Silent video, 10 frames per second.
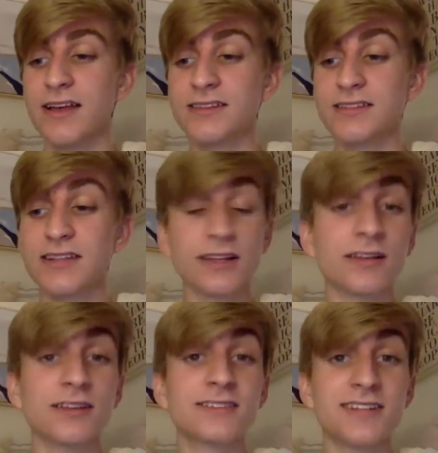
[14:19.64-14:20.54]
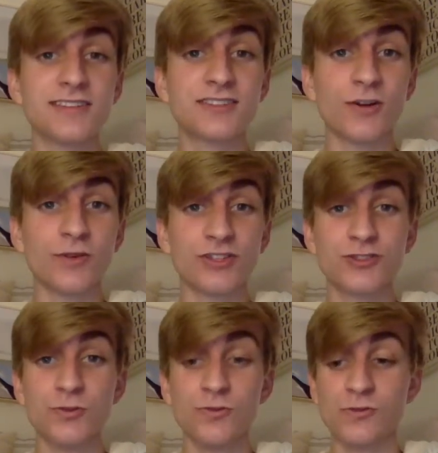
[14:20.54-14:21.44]
Stella sits on a
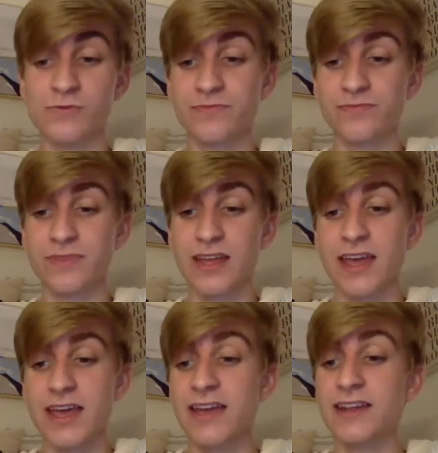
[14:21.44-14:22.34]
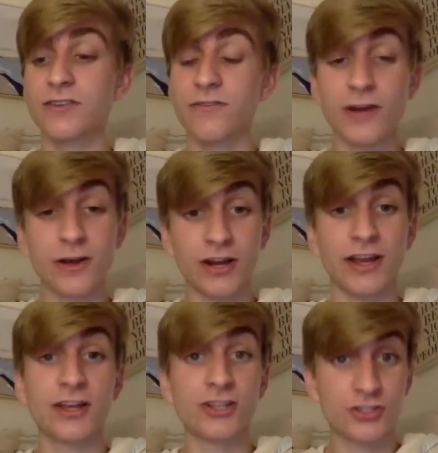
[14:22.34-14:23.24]
stool. It is a very
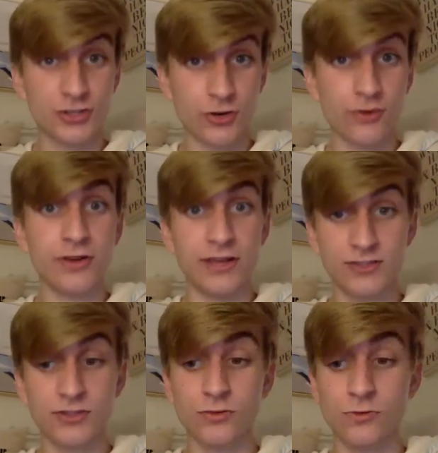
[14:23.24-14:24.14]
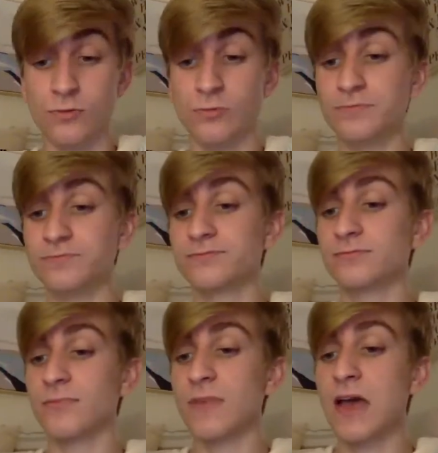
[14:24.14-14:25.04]
sturdy stool.
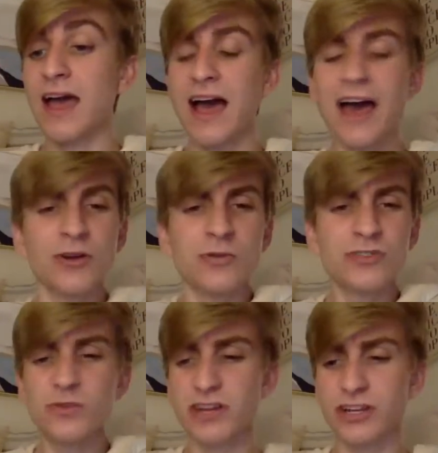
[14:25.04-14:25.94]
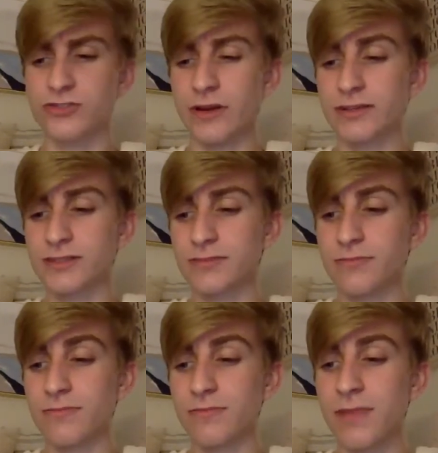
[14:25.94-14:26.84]
I don't do any tricks.
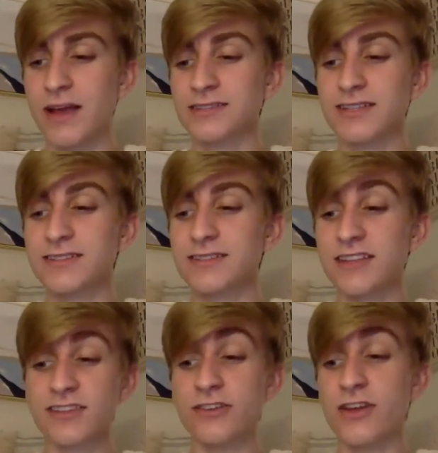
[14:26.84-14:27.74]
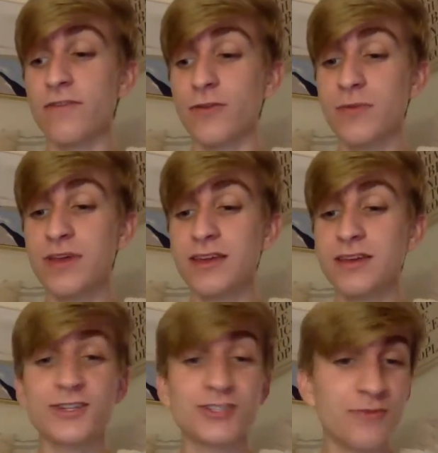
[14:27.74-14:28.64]
Max says it's enough for me
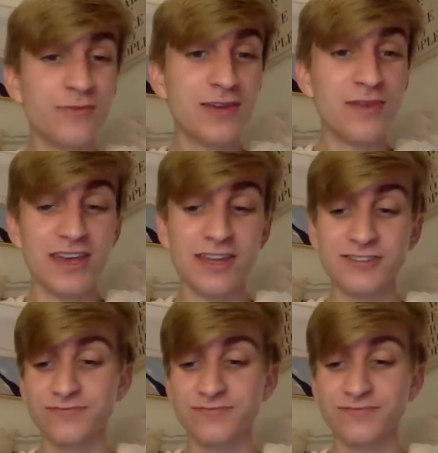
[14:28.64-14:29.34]
to be me.